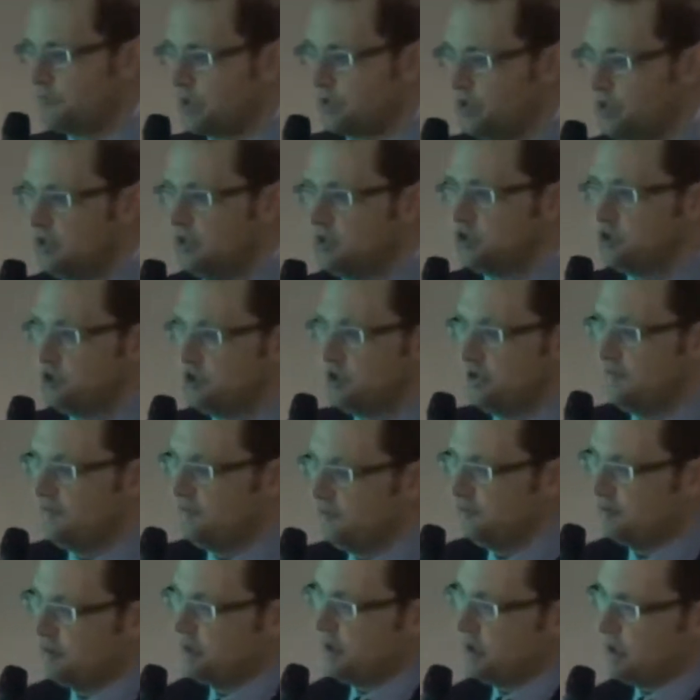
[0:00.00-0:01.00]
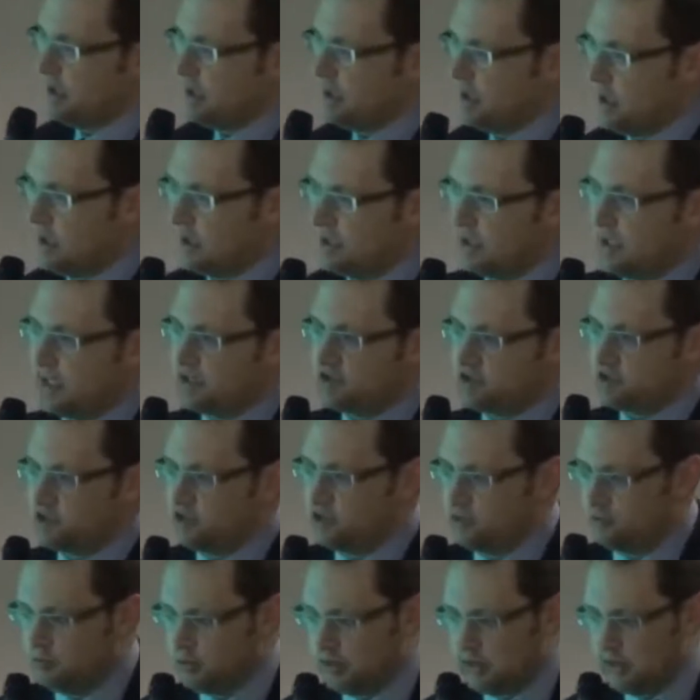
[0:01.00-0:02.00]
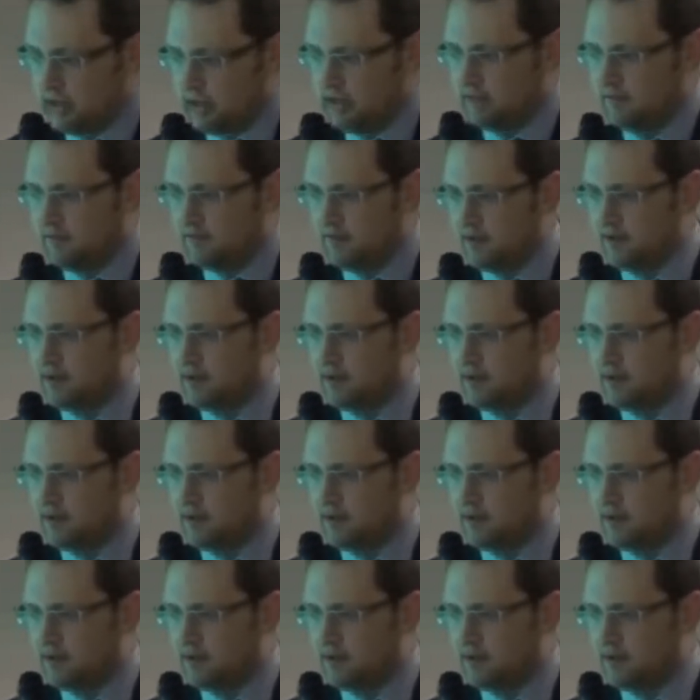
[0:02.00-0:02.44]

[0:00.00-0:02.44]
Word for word: initiatives and last year we gave a